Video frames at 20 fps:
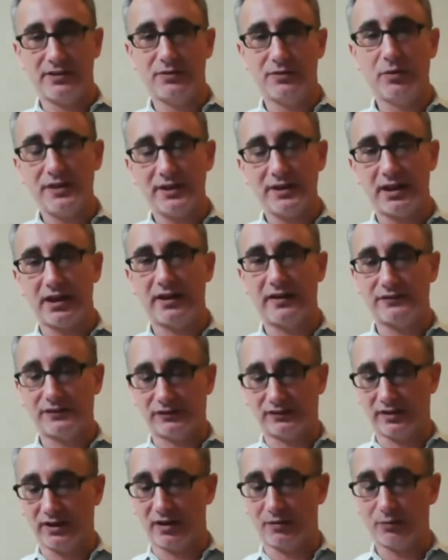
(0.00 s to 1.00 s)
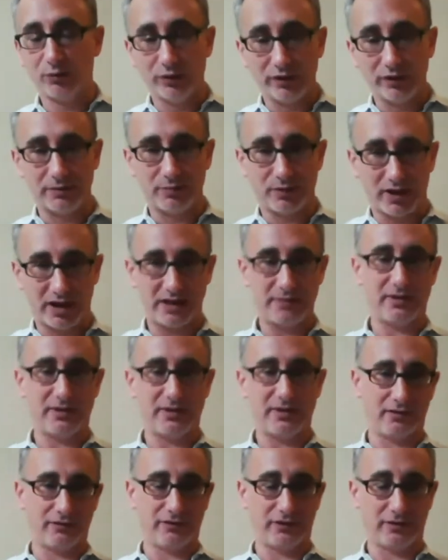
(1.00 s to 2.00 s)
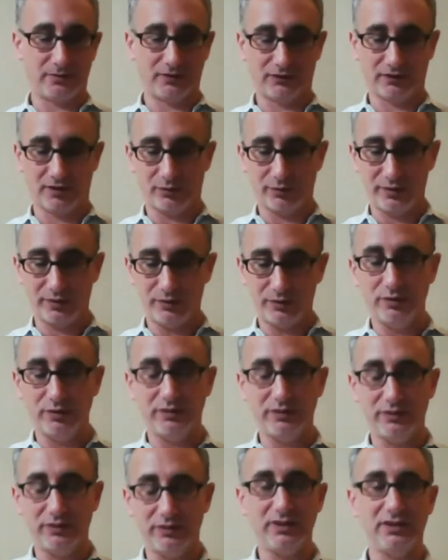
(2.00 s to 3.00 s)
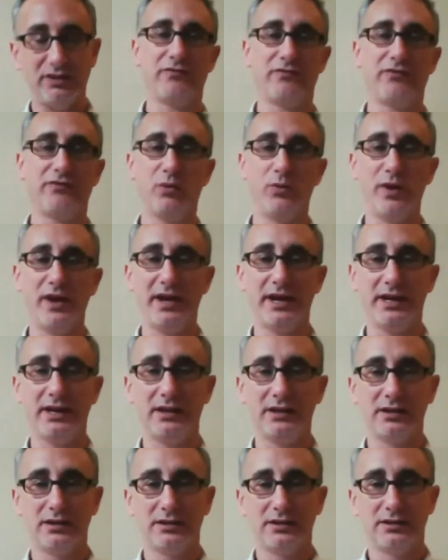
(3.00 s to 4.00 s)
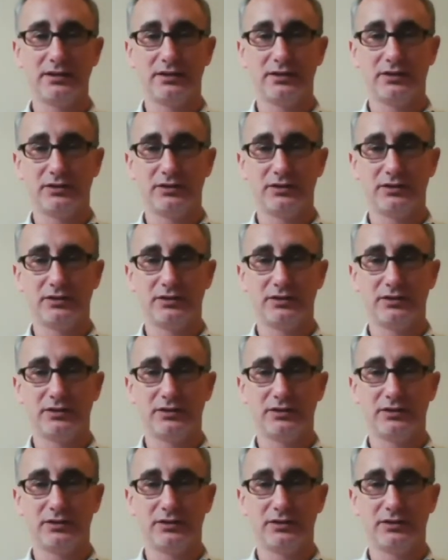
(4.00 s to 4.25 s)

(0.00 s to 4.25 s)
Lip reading: And the one thing I have to say I'm really proud about our firm is that we really go out of our way